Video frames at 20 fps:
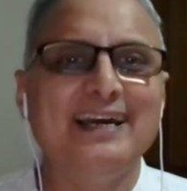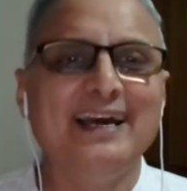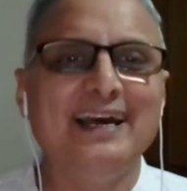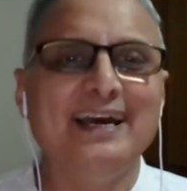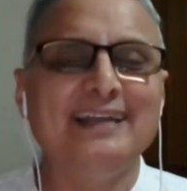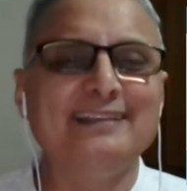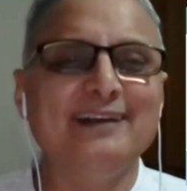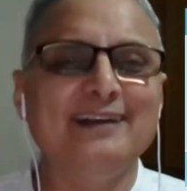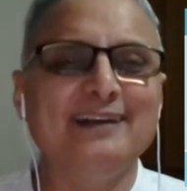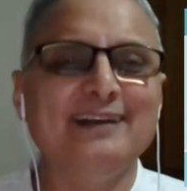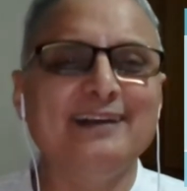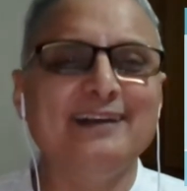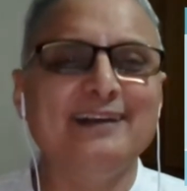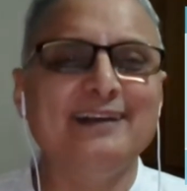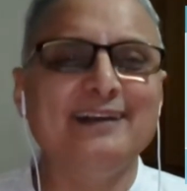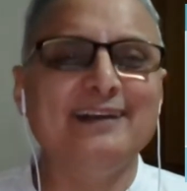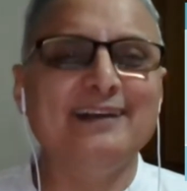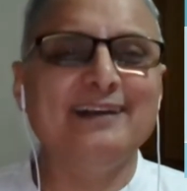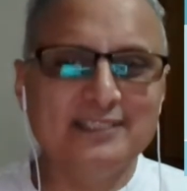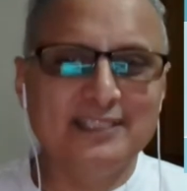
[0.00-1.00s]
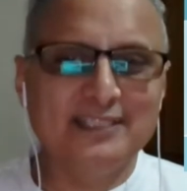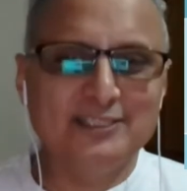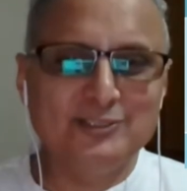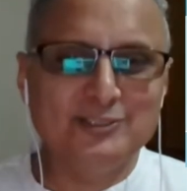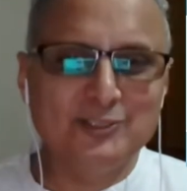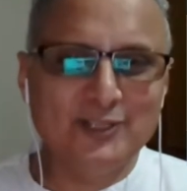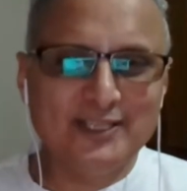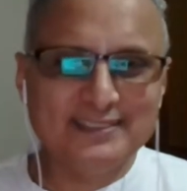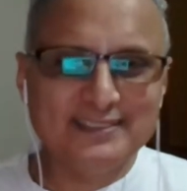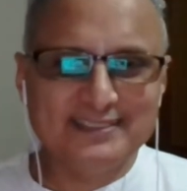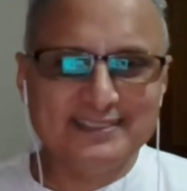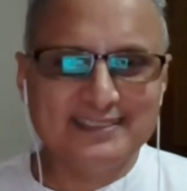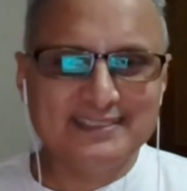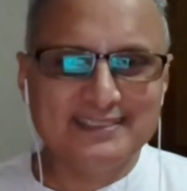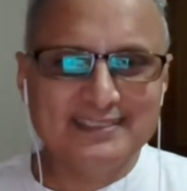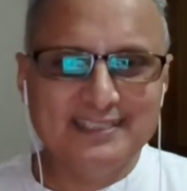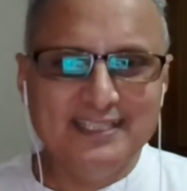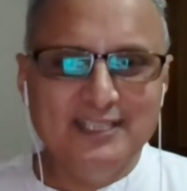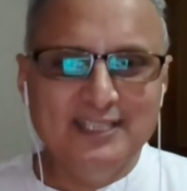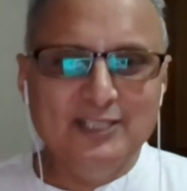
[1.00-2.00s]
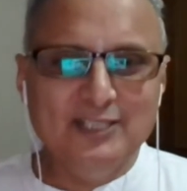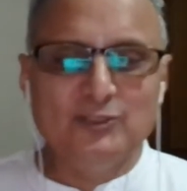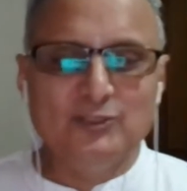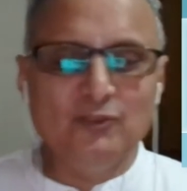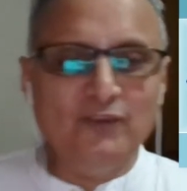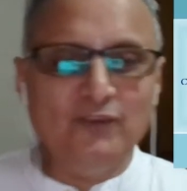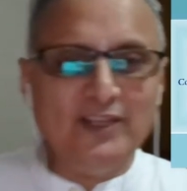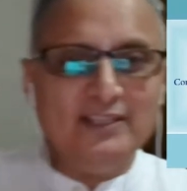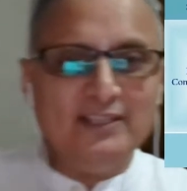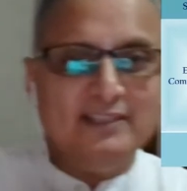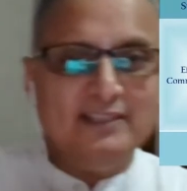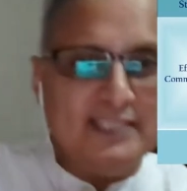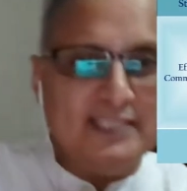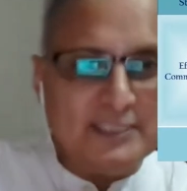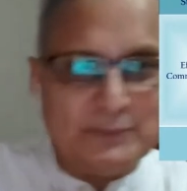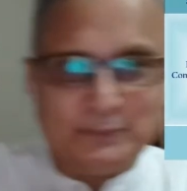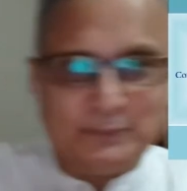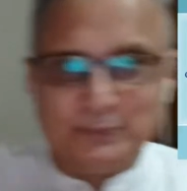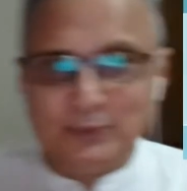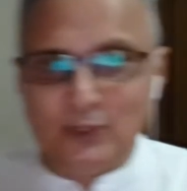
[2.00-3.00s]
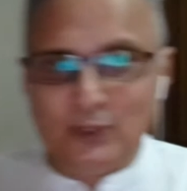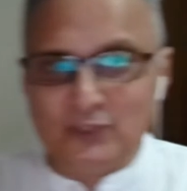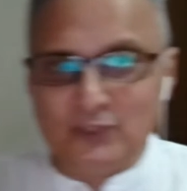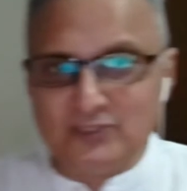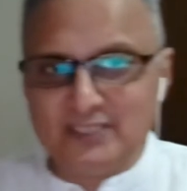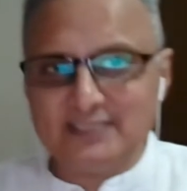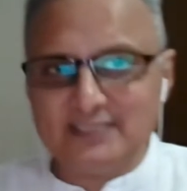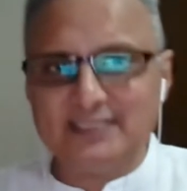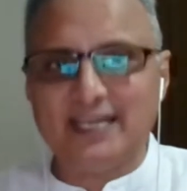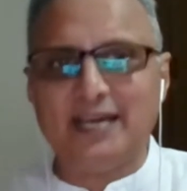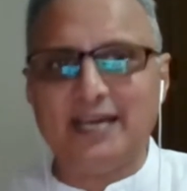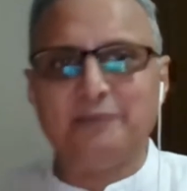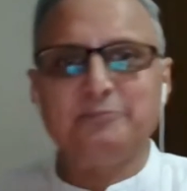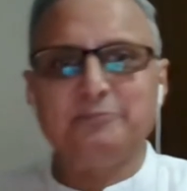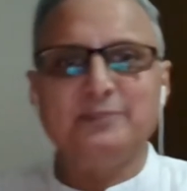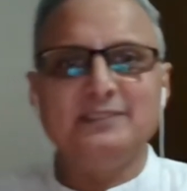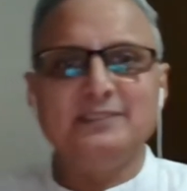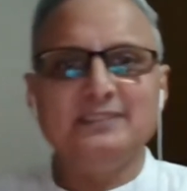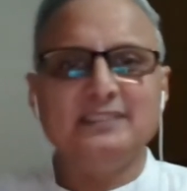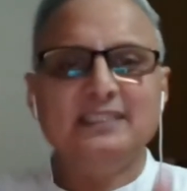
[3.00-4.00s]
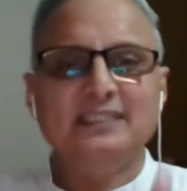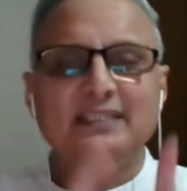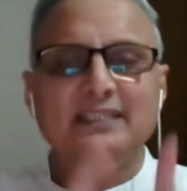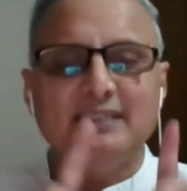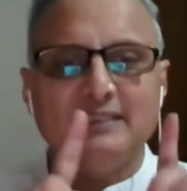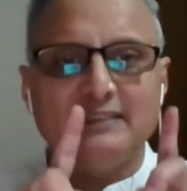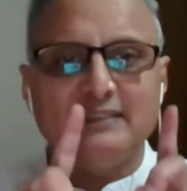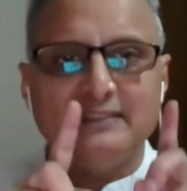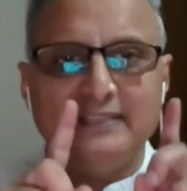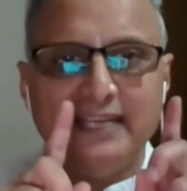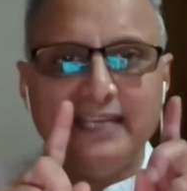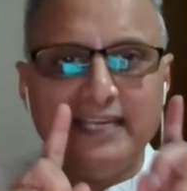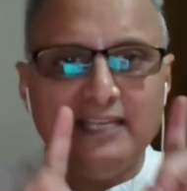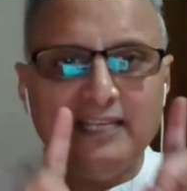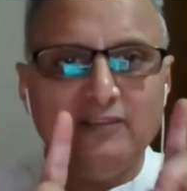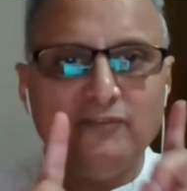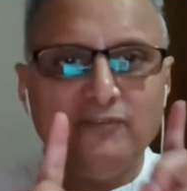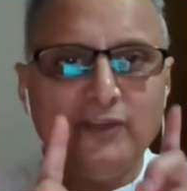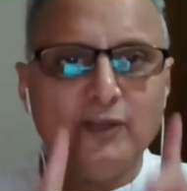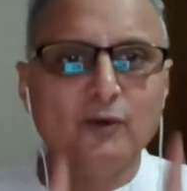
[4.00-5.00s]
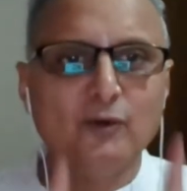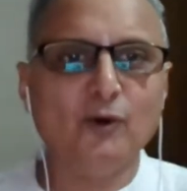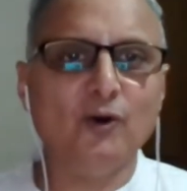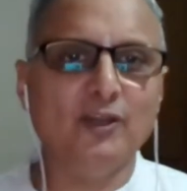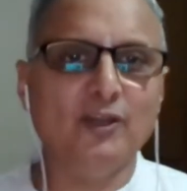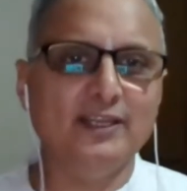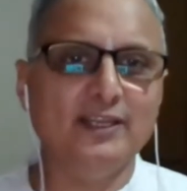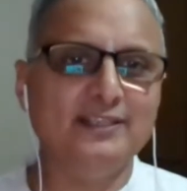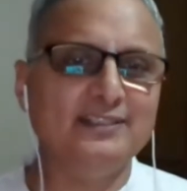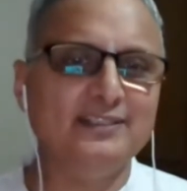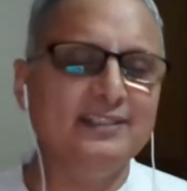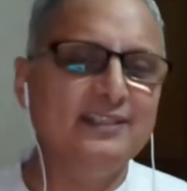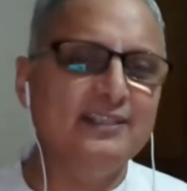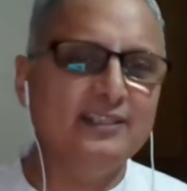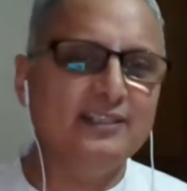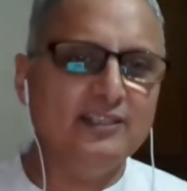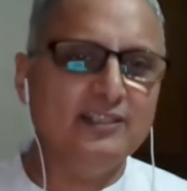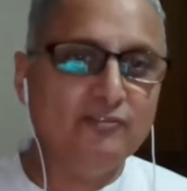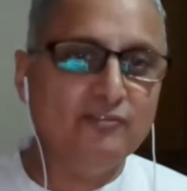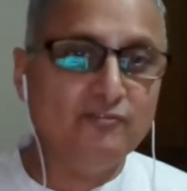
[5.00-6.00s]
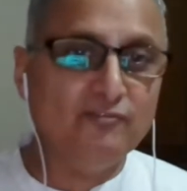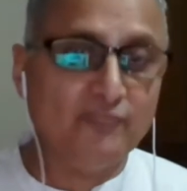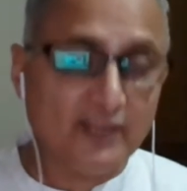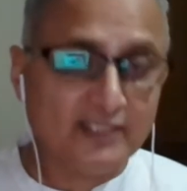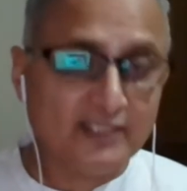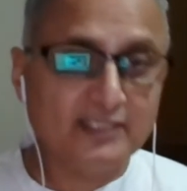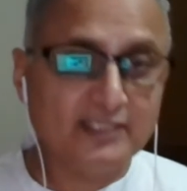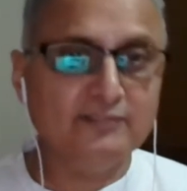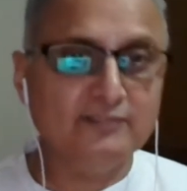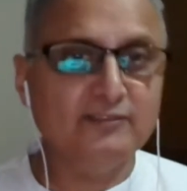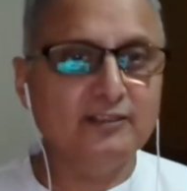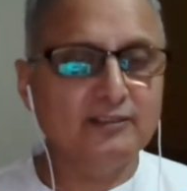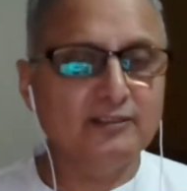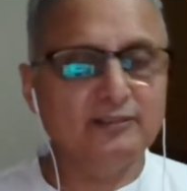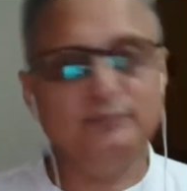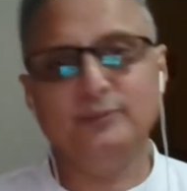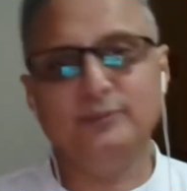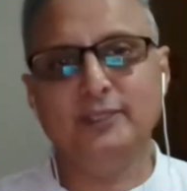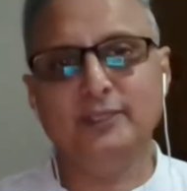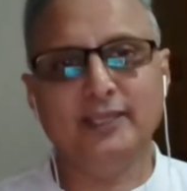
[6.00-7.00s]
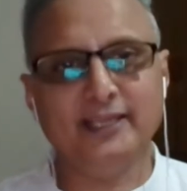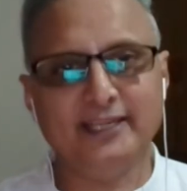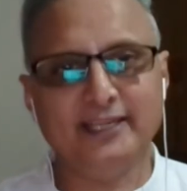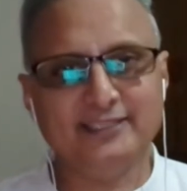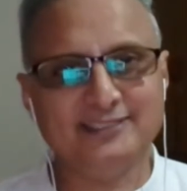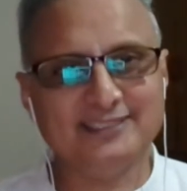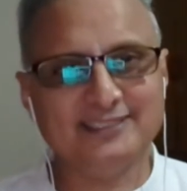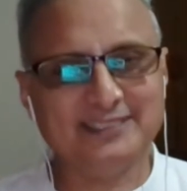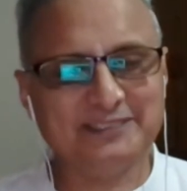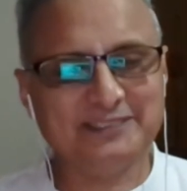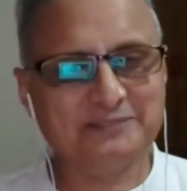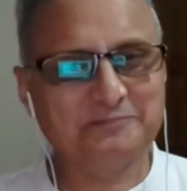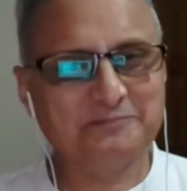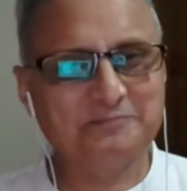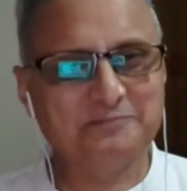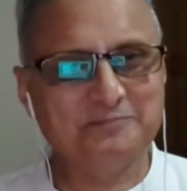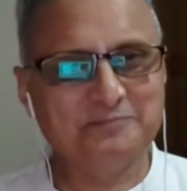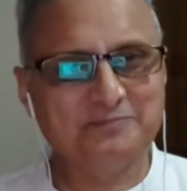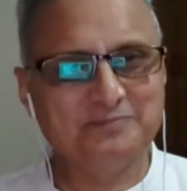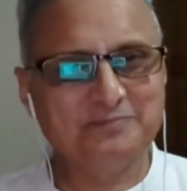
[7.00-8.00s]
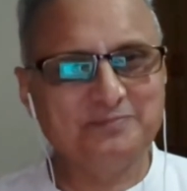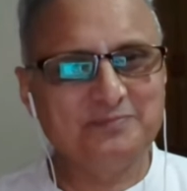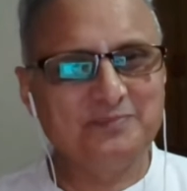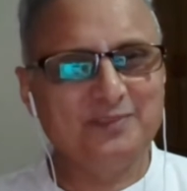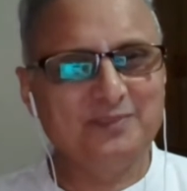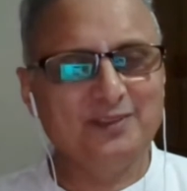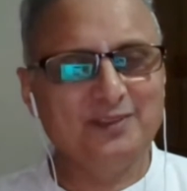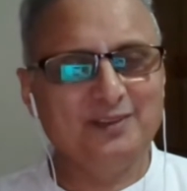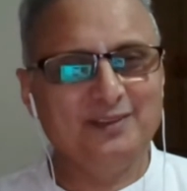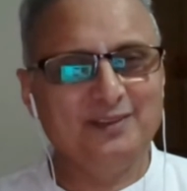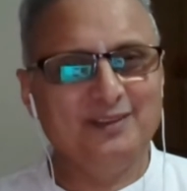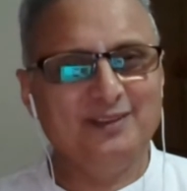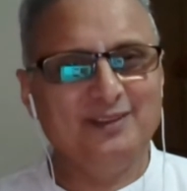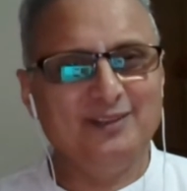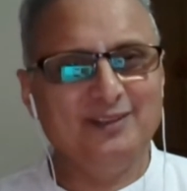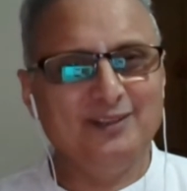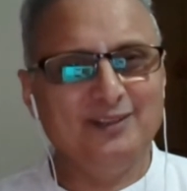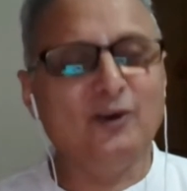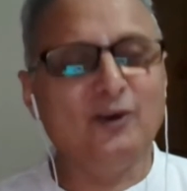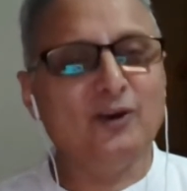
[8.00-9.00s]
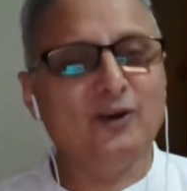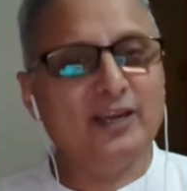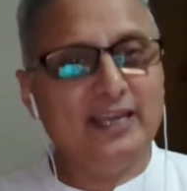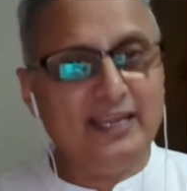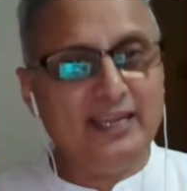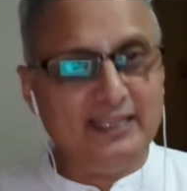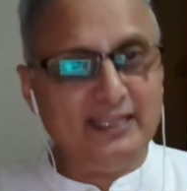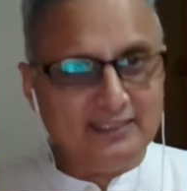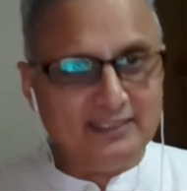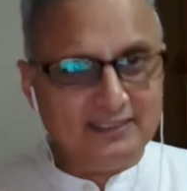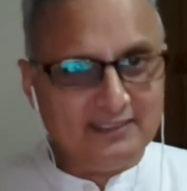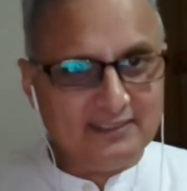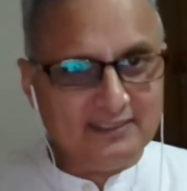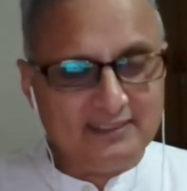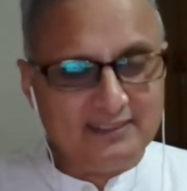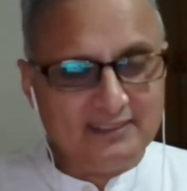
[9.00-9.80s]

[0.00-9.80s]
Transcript: and the other person enjoys it. So when this process happens, then we call it effective communication. Now, again,